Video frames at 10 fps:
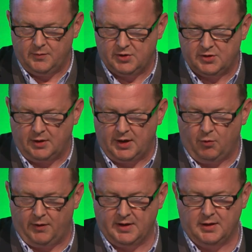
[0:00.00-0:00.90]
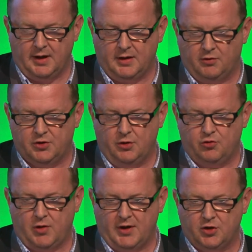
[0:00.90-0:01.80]
study. What they dug 2
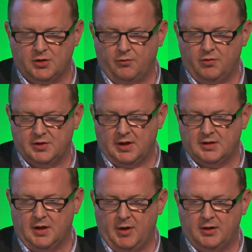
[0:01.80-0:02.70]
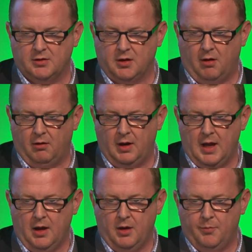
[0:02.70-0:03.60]
trenches, 160 metres long,
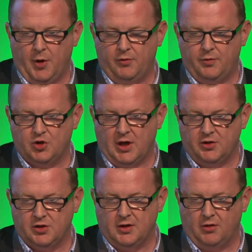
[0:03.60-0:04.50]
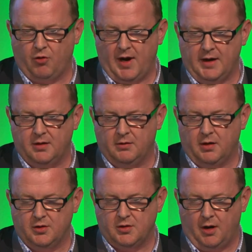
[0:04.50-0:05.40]
both with changes in grade
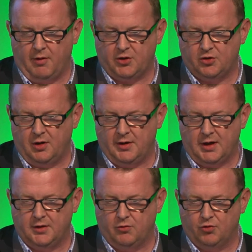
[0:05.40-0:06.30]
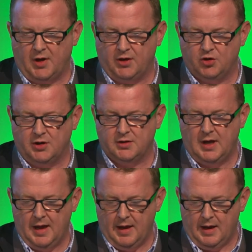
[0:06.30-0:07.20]
and direction, identical trenches.
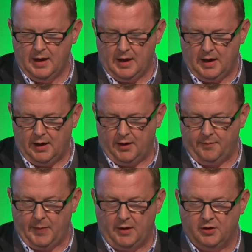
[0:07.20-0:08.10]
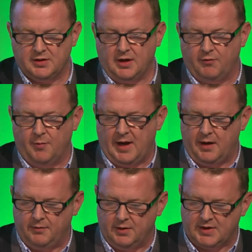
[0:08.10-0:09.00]
And you see from
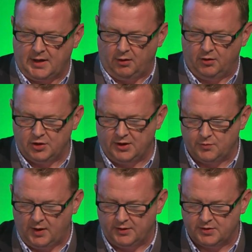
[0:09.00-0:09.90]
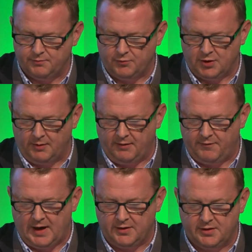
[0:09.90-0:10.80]
there the technology, as well as doing it
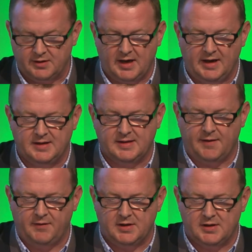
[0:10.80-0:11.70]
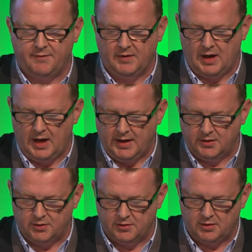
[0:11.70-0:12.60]
faster, saved 77
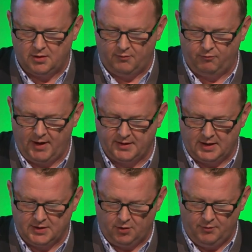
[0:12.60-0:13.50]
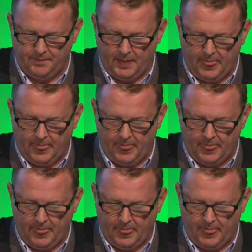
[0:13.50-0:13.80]
litres of red diesel.